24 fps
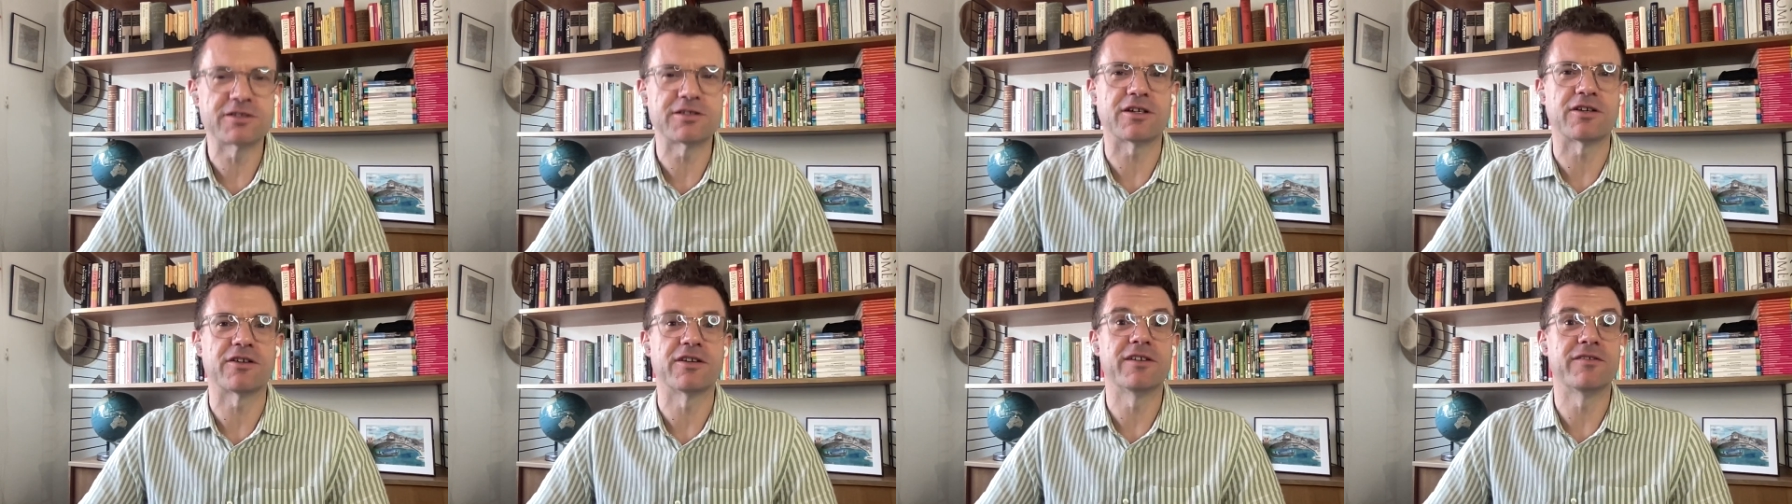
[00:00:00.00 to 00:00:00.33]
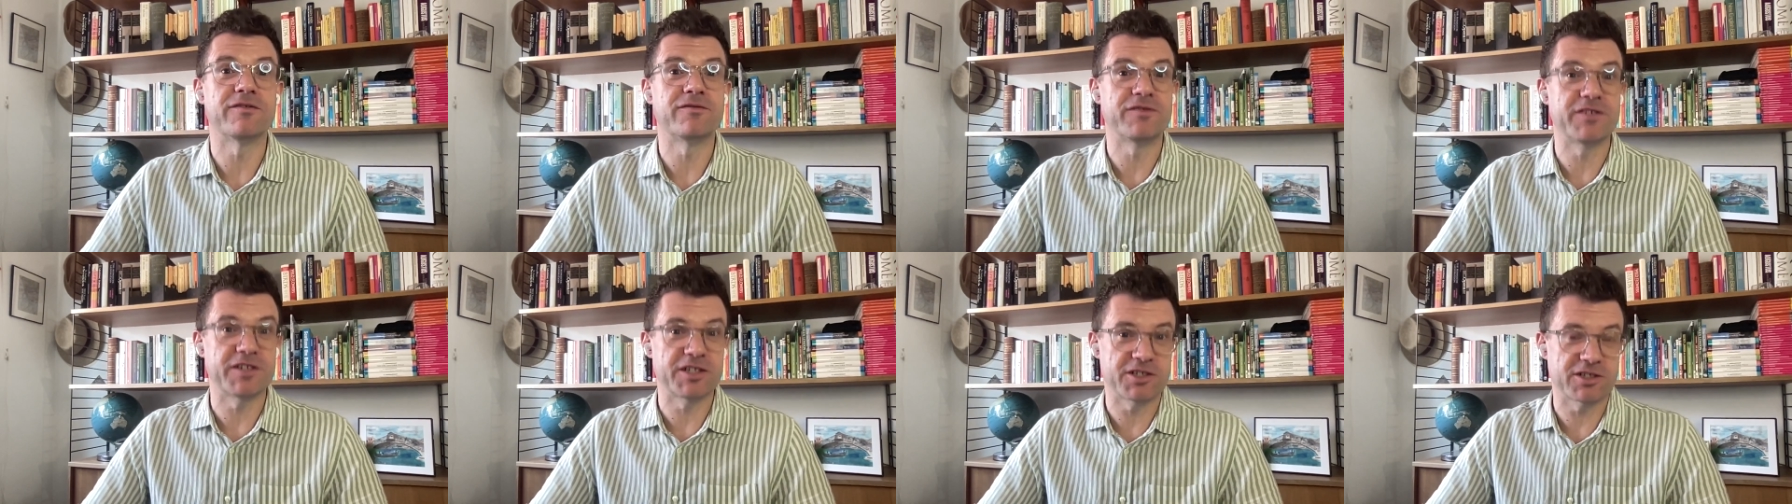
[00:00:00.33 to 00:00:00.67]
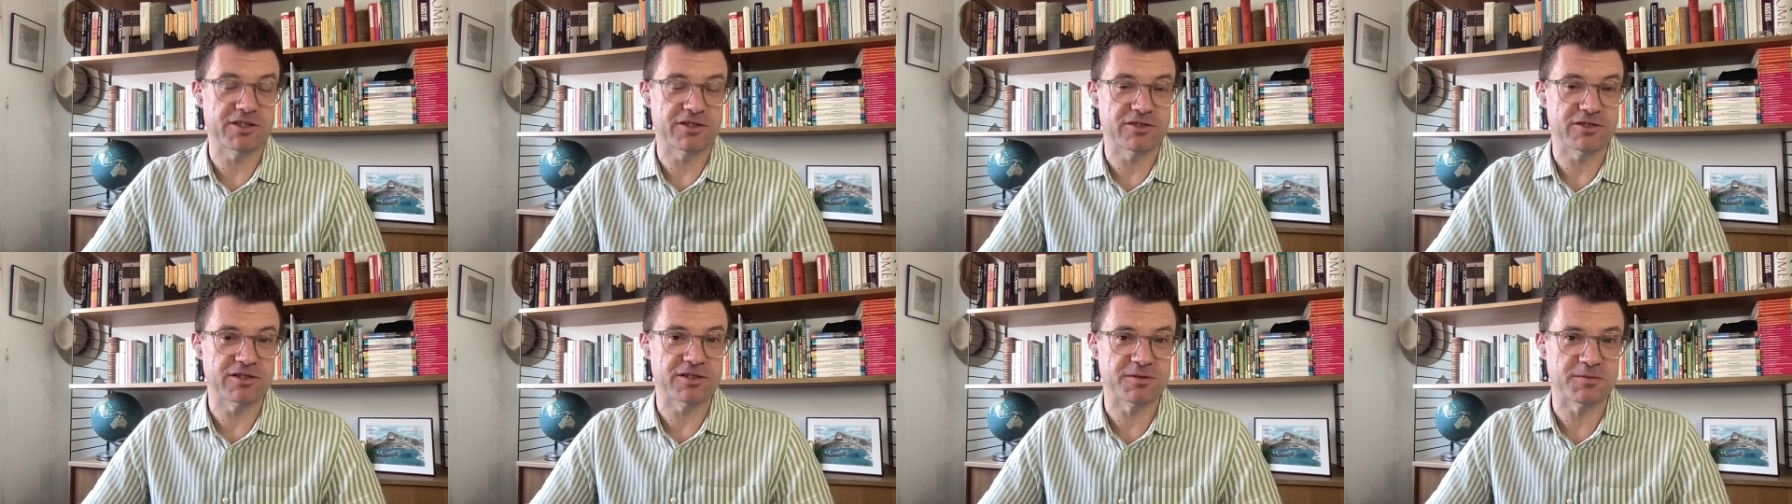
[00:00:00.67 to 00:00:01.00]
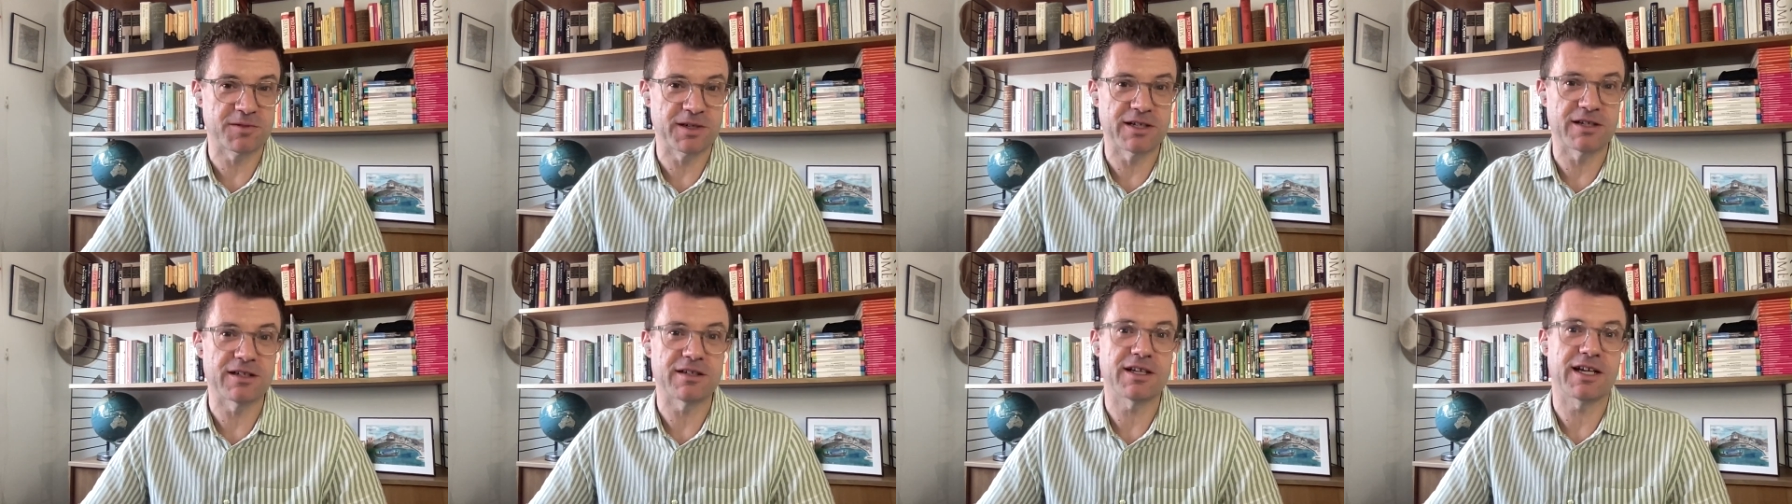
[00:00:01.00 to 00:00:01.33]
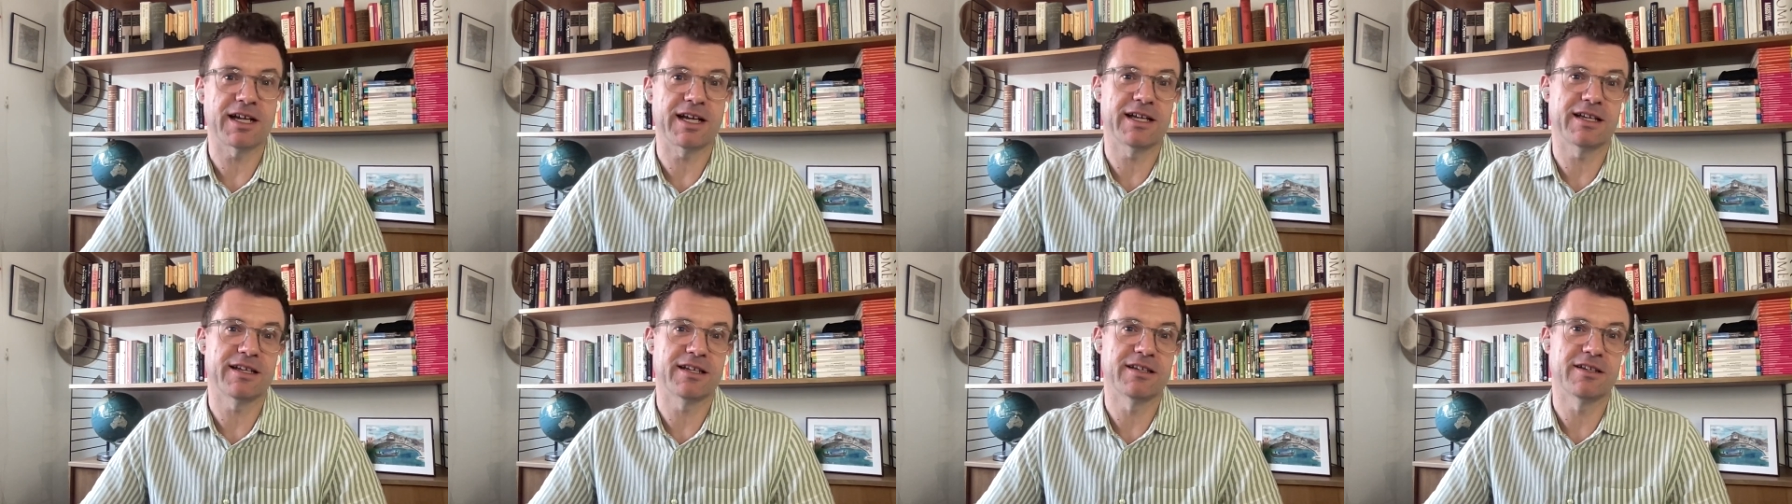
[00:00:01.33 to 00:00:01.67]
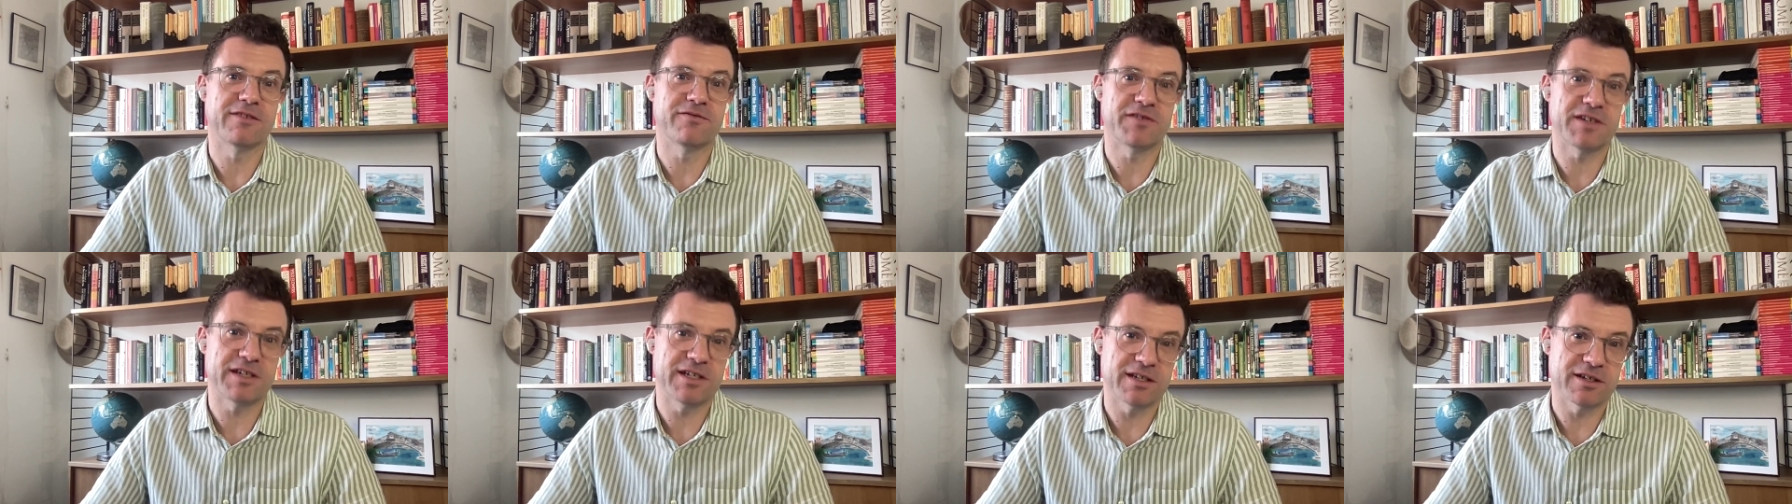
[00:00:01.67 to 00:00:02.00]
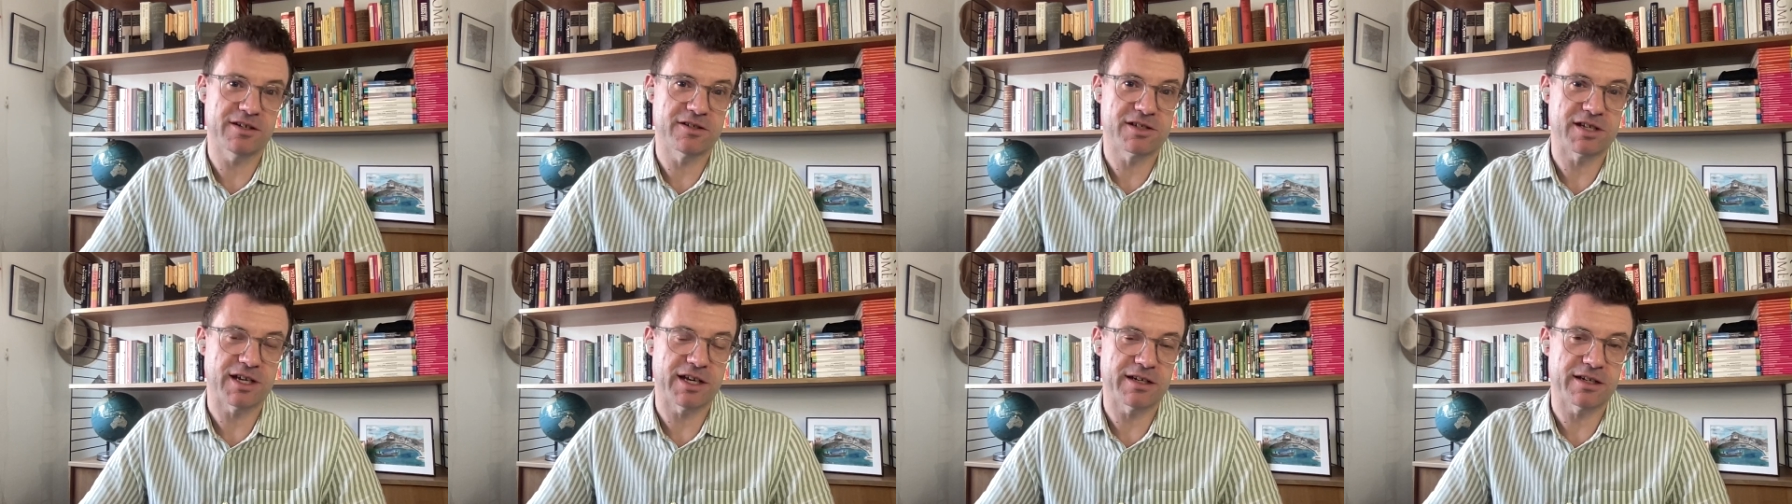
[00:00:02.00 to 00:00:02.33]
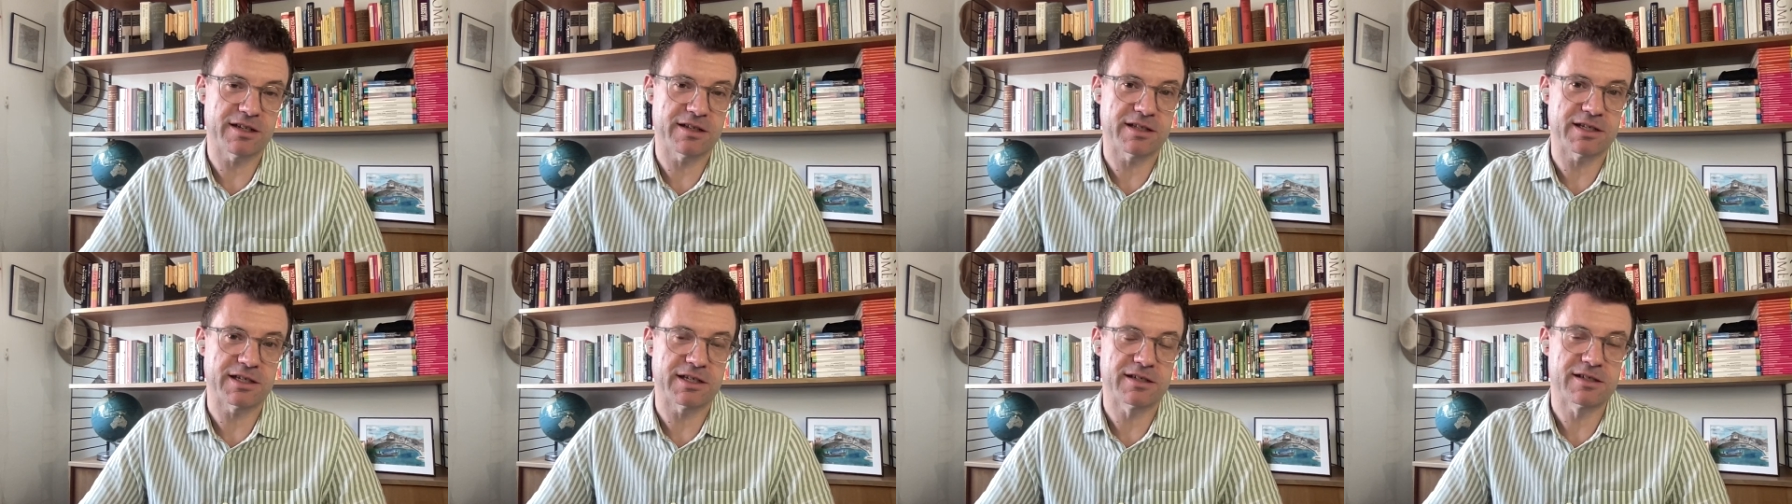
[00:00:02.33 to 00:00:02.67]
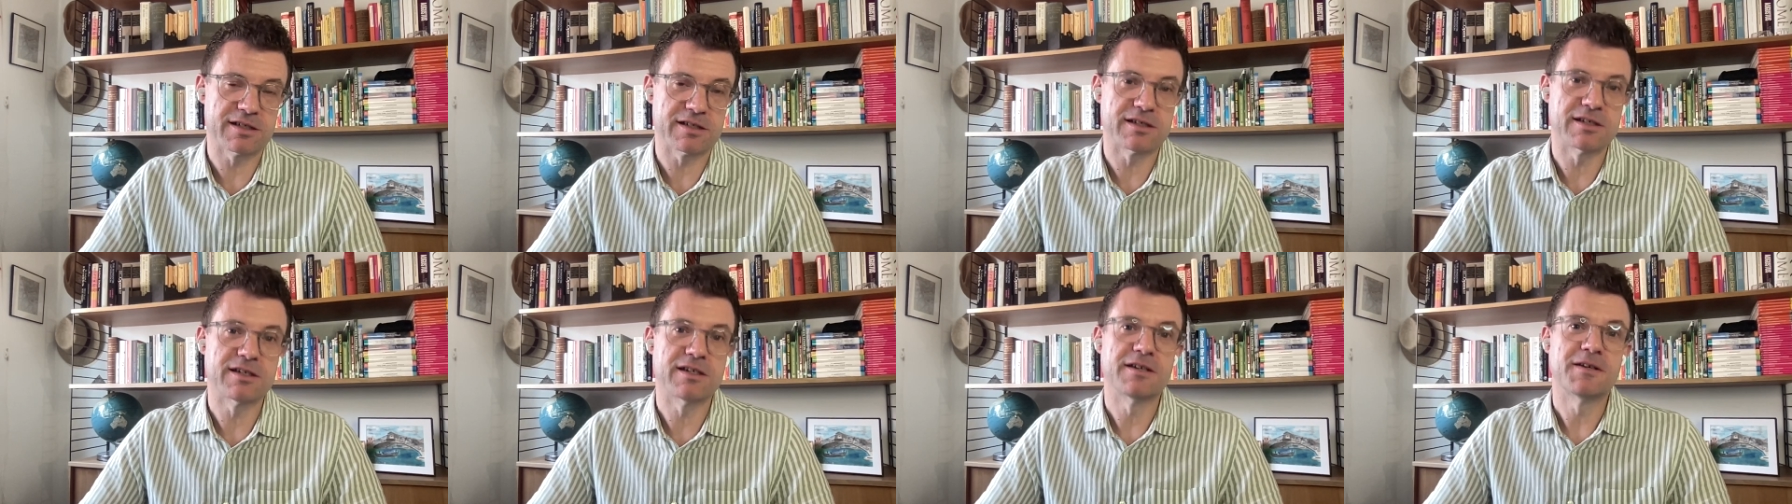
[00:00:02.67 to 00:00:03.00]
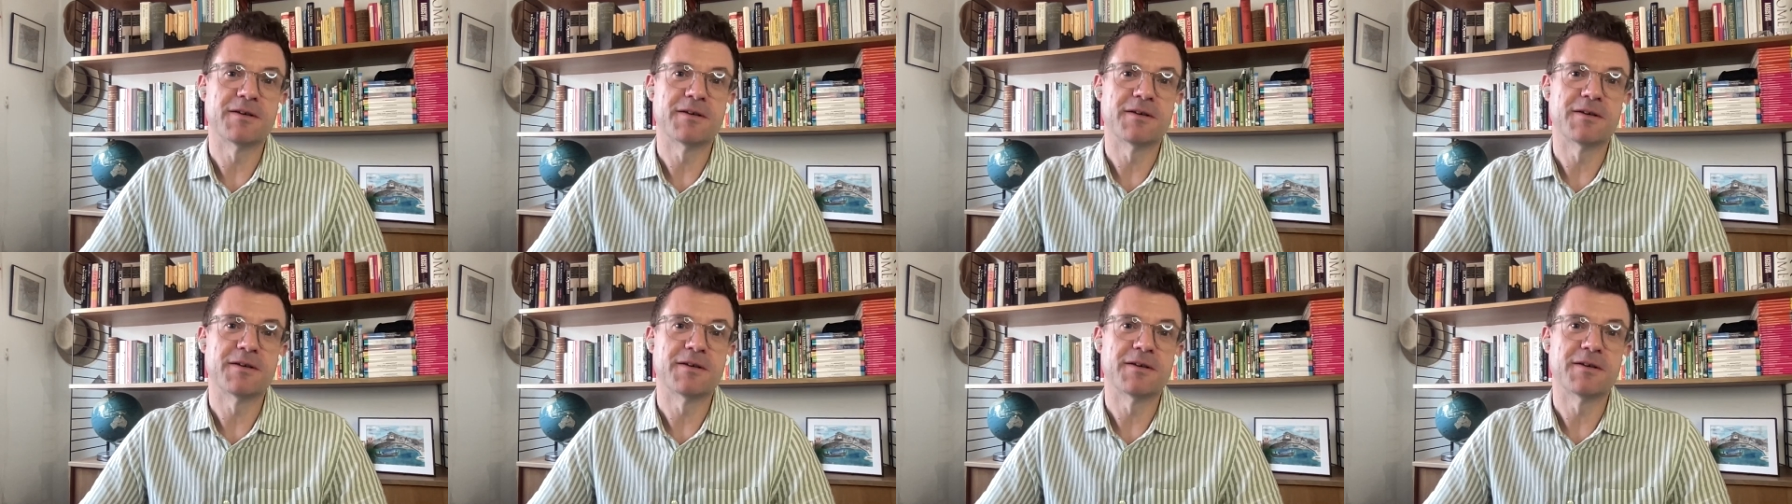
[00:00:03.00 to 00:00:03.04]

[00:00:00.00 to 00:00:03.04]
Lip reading: on the visuals as well and the video side of things.